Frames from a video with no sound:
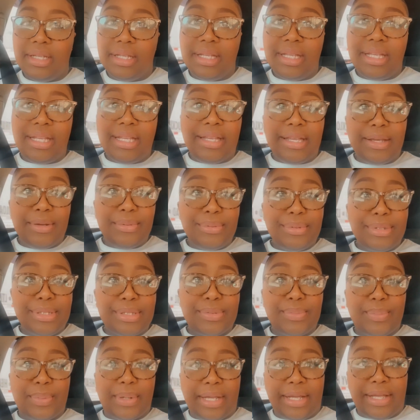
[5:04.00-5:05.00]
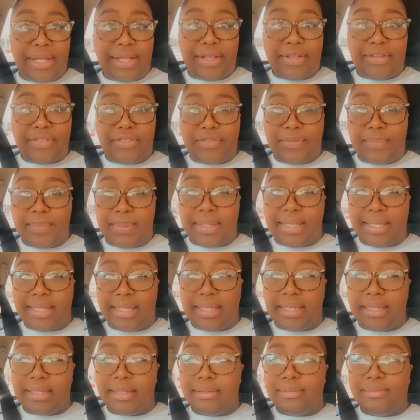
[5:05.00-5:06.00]
it was rough,
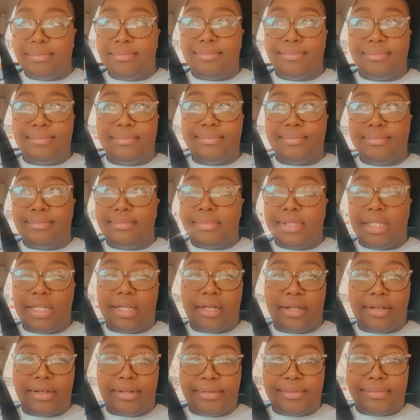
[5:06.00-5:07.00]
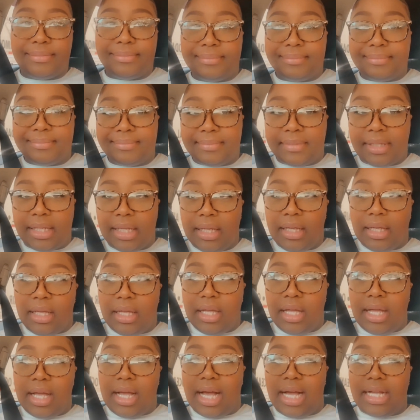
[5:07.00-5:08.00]
but you know,
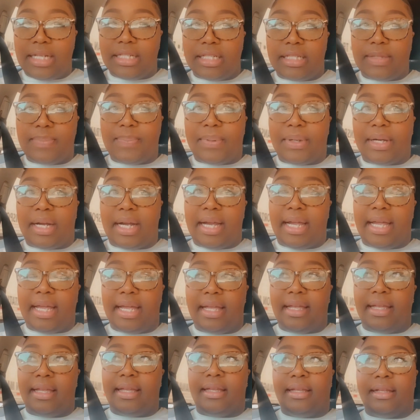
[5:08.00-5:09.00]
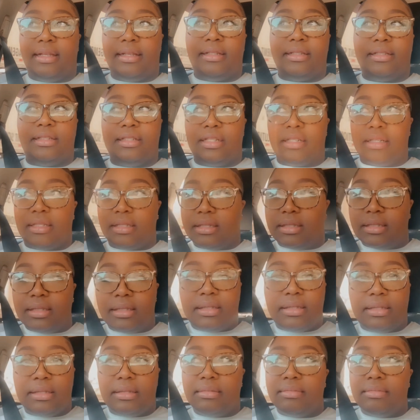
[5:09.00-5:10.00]
I just pray and just